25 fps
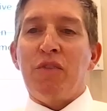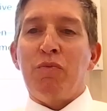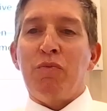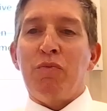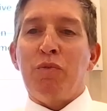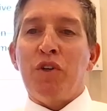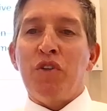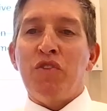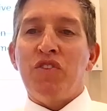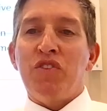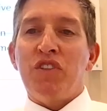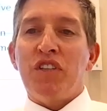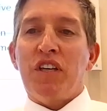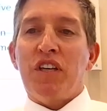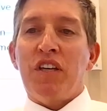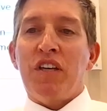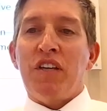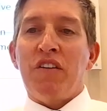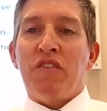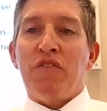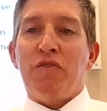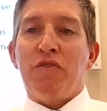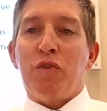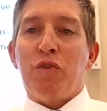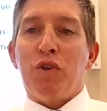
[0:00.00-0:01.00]
mostly
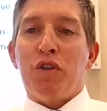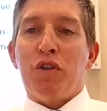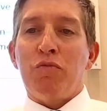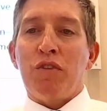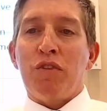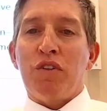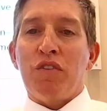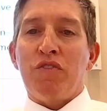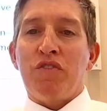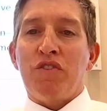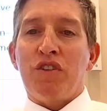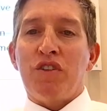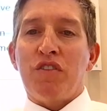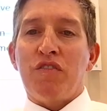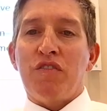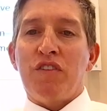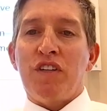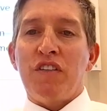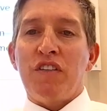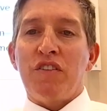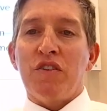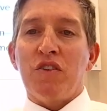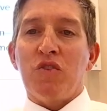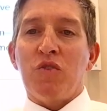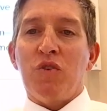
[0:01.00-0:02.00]
in the form of
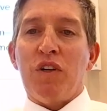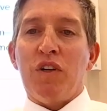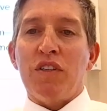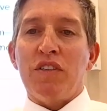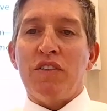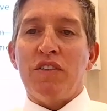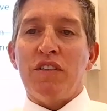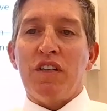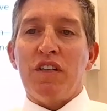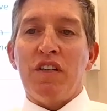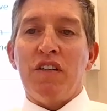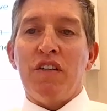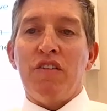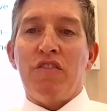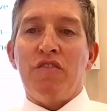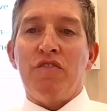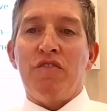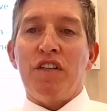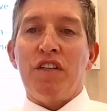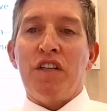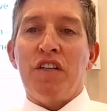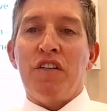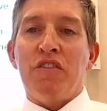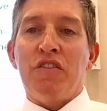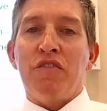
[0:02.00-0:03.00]
surveys and qualitative
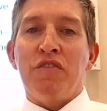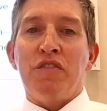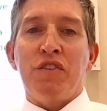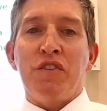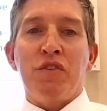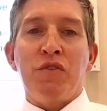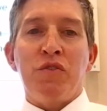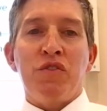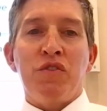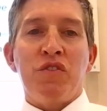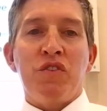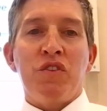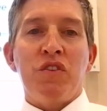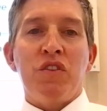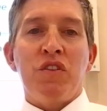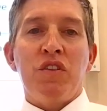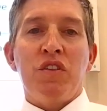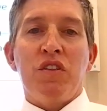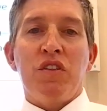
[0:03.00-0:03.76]
interviews,